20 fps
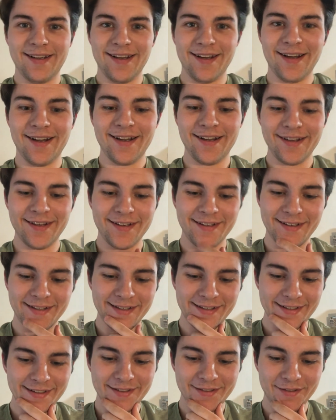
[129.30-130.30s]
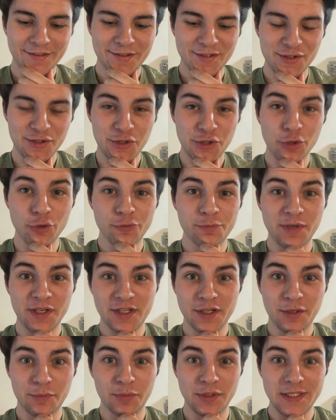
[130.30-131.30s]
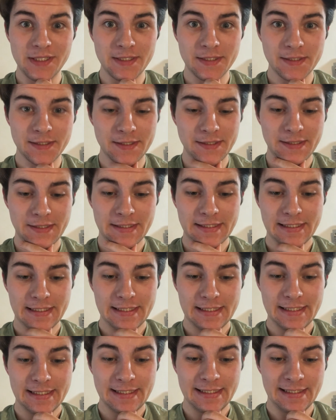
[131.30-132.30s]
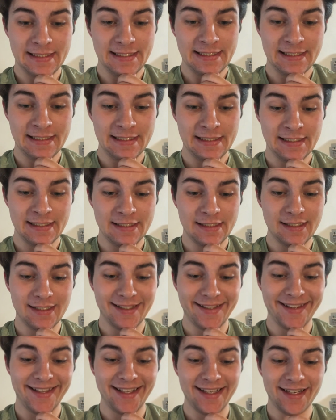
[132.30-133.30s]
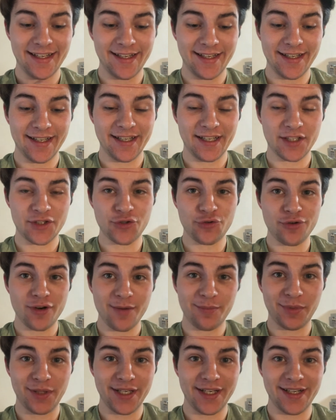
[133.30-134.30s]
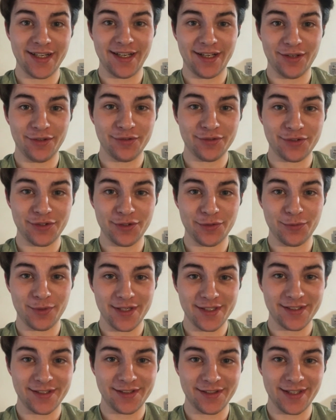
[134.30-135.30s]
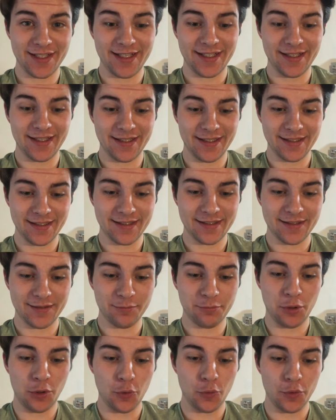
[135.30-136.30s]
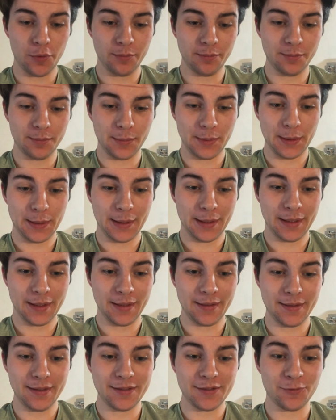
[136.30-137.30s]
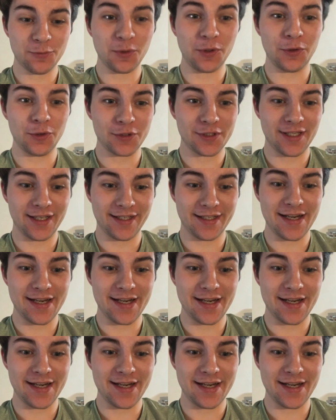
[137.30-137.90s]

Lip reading: I chose my couplet, and then I extrapolated out to the rest of the poem. And this is what it looks like